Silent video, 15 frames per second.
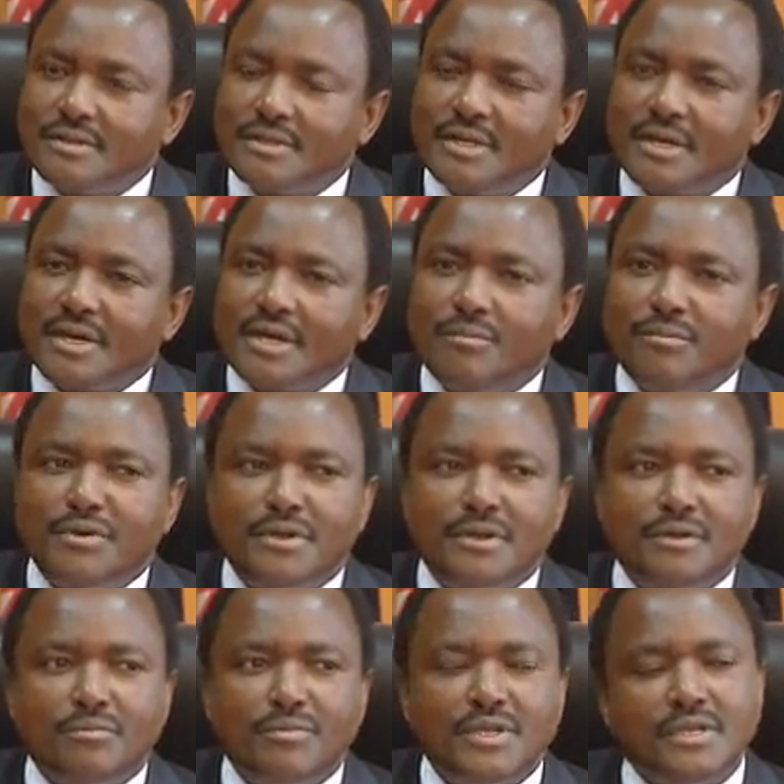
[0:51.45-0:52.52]
There are
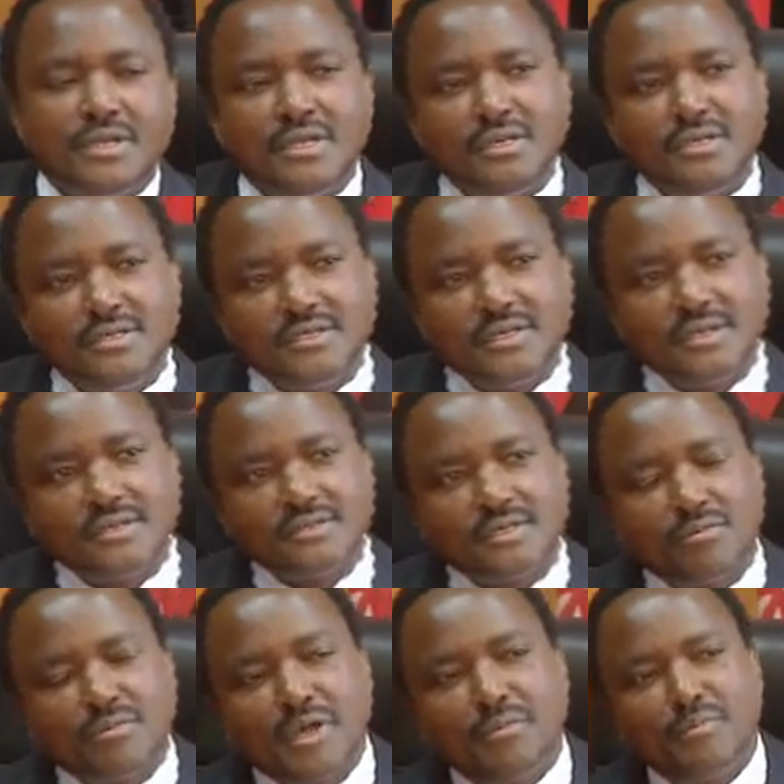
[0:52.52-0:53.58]
cabinet meetings, there are
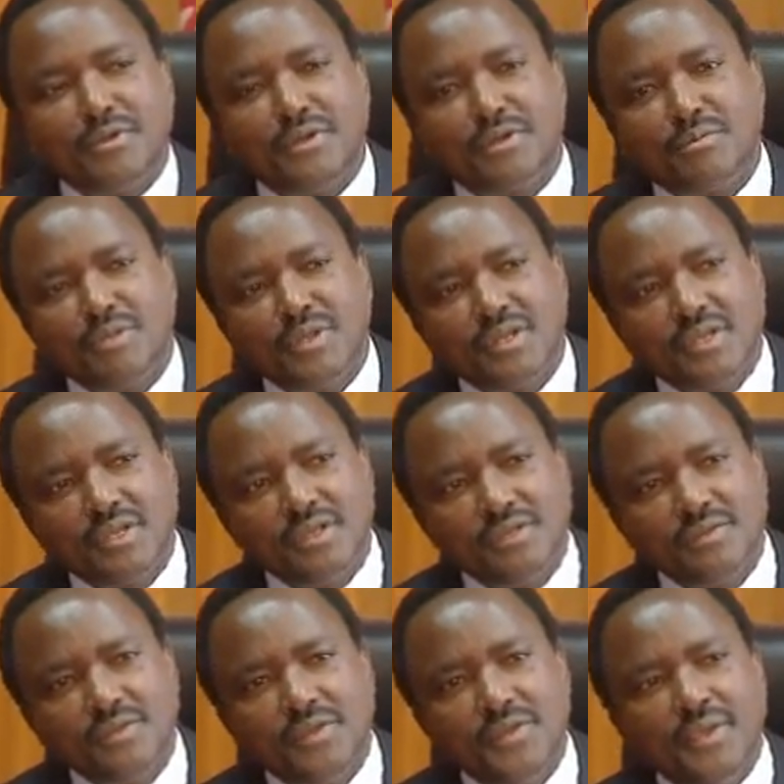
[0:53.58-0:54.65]
sub-cabinet
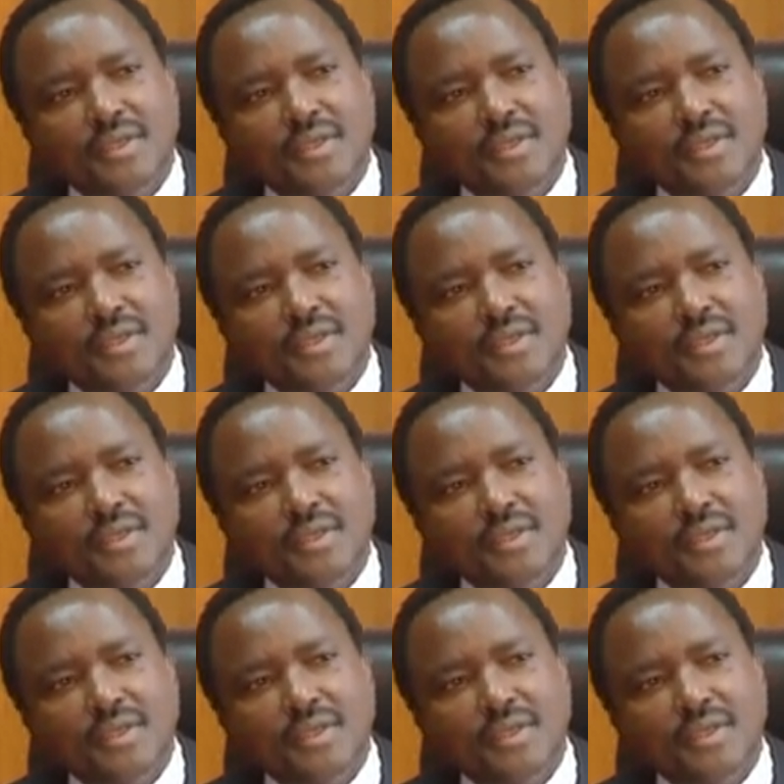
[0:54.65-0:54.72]
meetings.